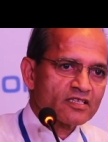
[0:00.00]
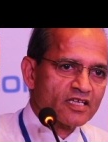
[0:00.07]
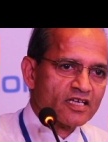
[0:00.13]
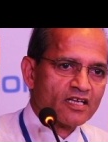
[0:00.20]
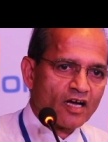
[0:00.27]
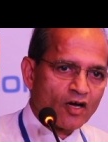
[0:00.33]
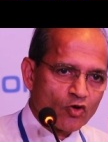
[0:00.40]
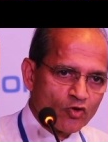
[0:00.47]

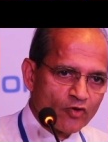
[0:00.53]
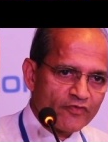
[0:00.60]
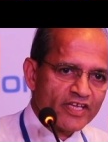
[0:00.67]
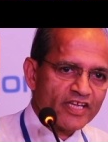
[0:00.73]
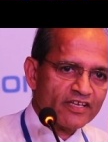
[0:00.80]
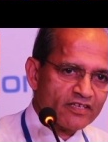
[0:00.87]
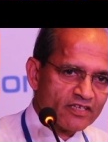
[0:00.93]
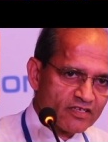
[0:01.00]
That how do
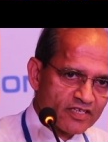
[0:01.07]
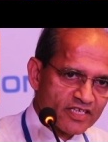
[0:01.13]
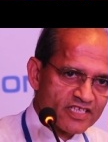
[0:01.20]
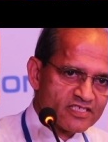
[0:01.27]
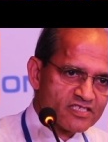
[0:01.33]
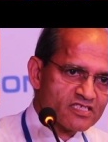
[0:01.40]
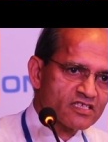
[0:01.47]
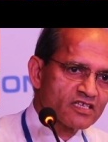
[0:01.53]
we
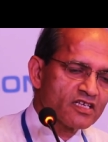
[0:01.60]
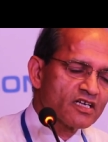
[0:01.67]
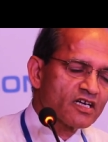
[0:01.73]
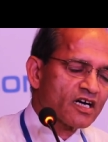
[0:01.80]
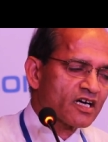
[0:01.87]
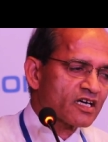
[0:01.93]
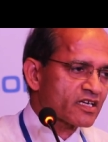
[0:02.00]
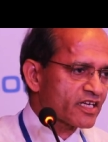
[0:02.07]
increase
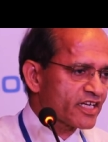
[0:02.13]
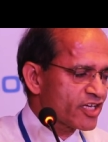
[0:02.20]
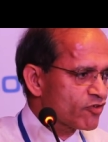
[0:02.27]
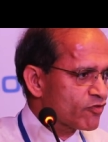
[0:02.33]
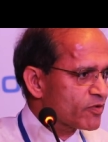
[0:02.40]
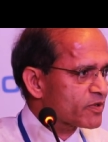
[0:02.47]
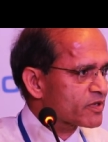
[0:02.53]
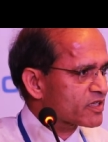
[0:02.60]
our
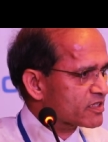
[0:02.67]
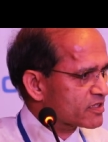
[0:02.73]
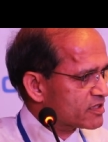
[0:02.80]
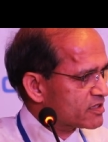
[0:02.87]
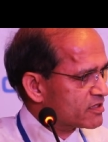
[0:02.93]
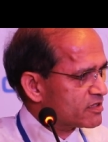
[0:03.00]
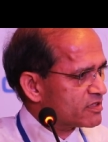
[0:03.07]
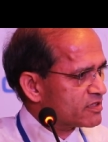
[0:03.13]
renewable,
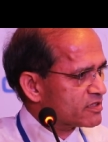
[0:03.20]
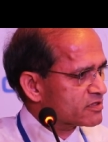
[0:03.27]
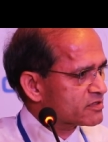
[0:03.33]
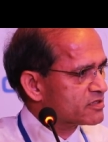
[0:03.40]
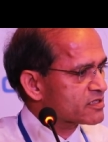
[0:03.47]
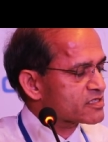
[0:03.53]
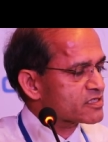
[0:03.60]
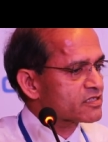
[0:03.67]

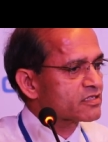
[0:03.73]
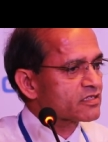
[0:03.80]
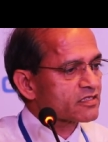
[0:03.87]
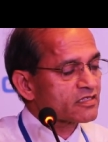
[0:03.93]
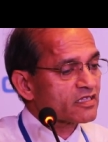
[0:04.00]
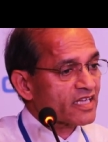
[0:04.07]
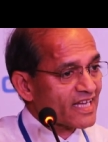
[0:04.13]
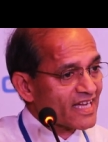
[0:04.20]
uh, the,
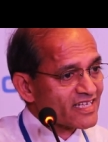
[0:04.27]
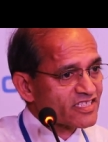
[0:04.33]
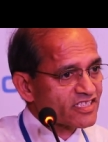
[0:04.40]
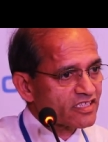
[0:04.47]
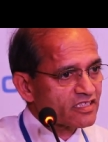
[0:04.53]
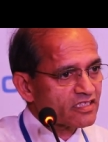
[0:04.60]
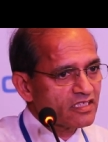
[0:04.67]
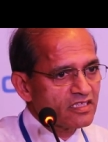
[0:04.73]
the, the
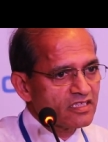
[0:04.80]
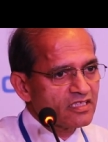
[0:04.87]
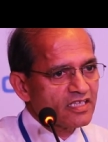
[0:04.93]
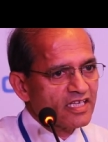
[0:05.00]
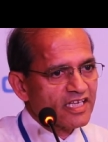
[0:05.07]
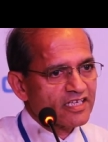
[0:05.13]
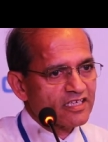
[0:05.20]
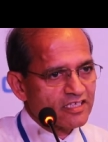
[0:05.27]
energy
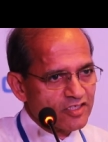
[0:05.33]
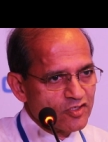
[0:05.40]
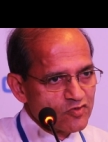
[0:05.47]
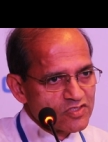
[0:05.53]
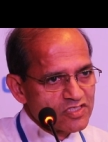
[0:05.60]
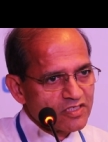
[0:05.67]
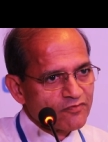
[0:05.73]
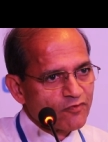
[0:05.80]
and
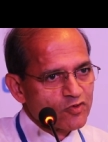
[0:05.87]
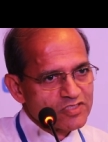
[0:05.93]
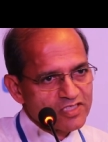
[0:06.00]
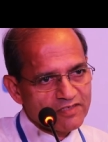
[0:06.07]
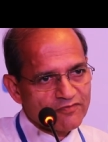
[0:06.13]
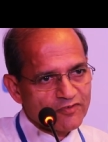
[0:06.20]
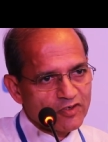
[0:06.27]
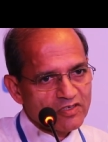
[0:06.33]
reduce the
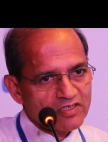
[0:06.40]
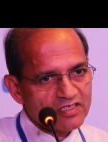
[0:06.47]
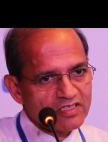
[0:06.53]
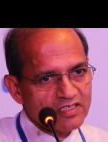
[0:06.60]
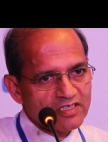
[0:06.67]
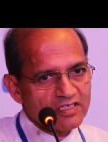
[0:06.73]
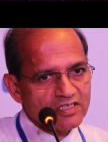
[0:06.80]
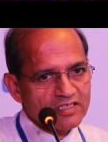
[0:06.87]
fossil fuel.
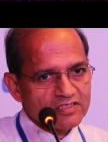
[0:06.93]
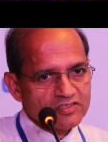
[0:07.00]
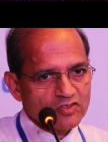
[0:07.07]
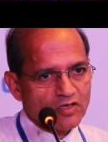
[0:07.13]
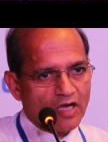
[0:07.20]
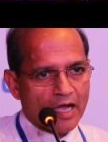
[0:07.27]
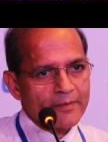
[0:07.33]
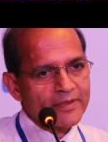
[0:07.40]

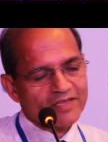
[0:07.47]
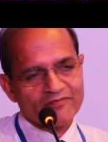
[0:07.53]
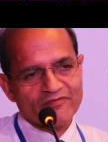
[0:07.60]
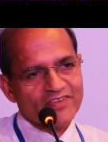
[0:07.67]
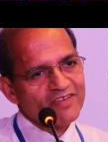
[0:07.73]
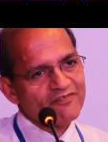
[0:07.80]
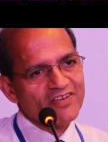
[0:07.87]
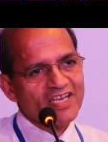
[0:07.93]
So, I mean,
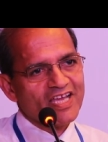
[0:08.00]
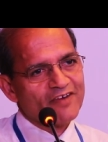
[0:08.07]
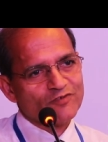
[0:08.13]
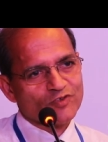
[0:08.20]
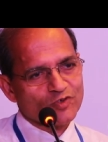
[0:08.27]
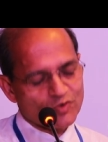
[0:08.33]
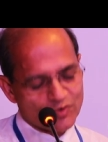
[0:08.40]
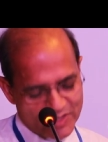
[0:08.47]
we will
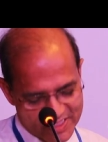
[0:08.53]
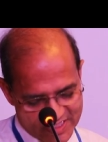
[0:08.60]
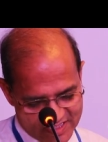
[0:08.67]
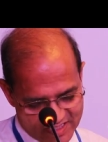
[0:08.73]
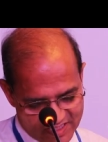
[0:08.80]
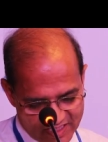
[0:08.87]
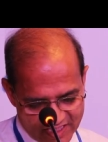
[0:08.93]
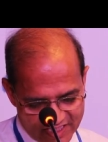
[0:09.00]
have to do
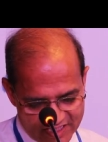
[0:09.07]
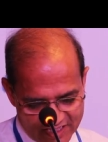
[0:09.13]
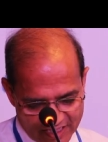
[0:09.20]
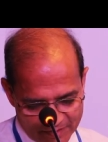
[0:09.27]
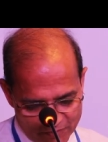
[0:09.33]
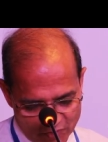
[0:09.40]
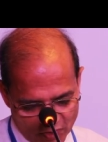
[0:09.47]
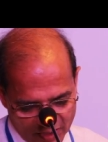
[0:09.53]
it in
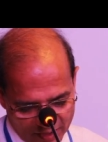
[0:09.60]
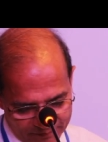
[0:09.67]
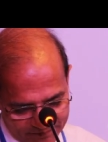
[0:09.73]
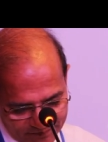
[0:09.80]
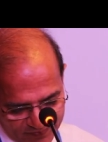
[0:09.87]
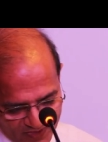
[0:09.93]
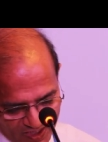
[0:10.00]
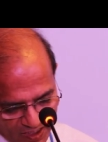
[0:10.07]
time to come.
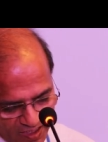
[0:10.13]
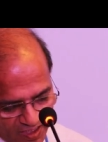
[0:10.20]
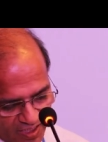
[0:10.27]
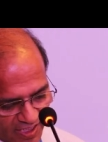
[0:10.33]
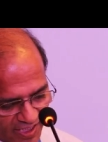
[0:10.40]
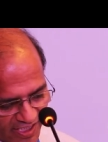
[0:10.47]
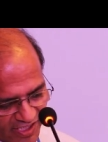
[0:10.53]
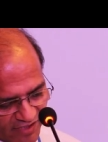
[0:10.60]

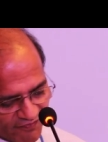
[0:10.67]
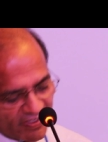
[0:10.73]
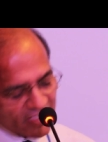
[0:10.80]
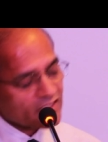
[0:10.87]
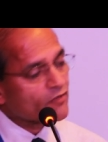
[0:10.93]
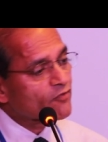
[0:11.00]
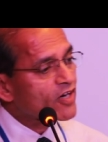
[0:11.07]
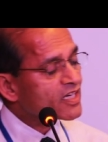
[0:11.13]
And in
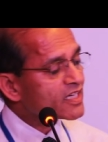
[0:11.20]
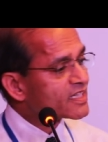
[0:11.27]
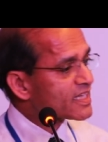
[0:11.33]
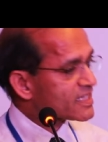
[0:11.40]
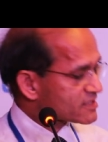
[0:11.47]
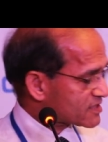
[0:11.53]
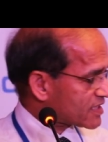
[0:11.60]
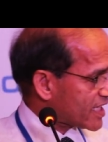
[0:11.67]
fact, the world
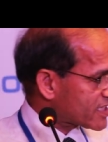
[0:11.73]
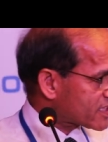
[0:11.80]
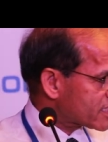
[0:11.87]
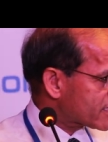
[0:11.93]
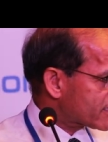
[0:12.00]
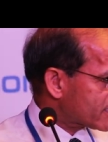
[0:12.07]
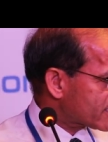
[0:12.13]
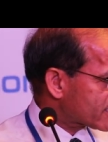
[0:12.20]
class
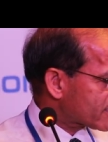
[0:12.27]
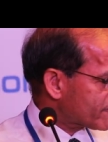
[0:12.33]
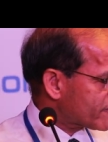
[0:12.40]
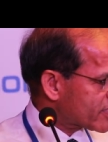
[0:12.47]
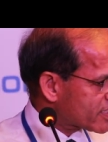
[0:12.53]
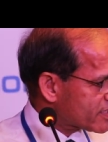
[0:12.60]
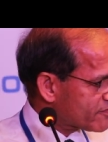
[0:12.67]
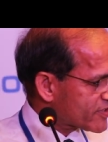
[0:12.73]
rightly in a
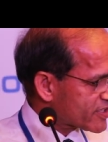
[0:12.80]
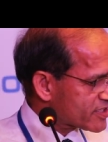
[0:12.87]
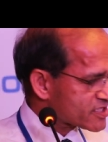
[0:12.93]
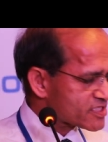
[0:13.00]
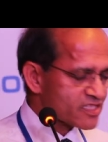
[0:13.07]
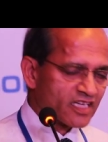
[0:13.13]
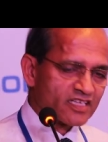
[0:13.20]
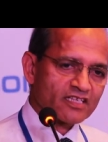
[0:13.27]
very, very
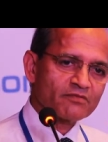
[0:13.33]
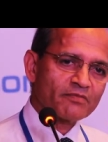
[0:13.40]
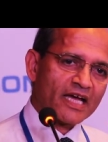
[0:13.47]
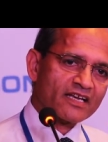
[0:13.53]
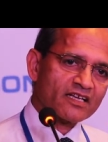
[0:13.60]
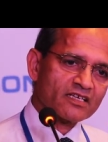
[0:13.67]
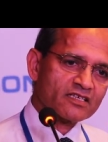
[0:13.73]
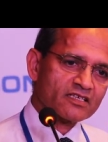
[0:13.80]
subtle
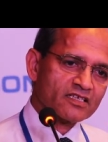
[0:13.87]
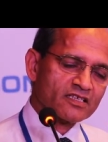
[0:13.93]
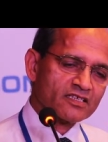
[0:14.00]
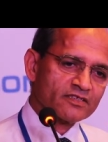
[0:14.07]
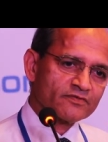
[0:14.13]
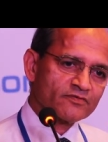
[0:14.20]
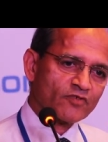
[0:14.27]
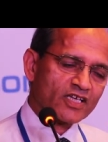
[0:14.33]
manner,
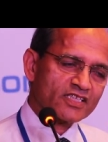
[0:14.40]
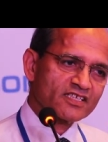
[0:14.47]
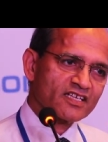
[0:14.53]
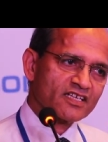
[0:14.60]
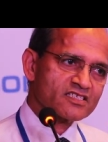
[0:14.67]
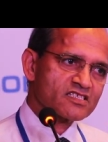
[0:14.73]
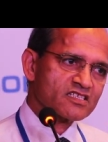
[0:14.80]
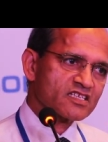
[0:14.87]
um,
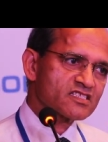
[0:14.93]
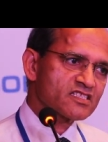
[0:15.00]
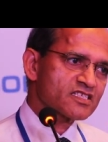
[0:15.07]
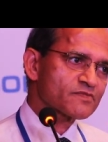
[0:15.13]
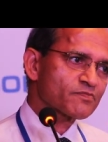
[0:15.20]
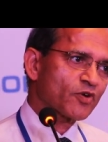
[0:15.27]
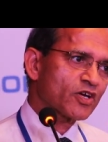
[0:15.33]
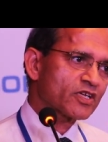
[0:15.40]
Vadiraj touched
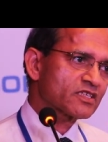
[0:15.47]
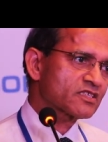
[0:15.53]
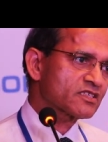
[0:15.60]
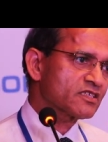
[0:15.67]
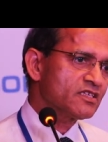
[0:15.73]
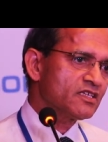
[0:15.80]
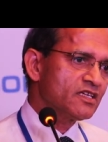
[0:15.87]
this point.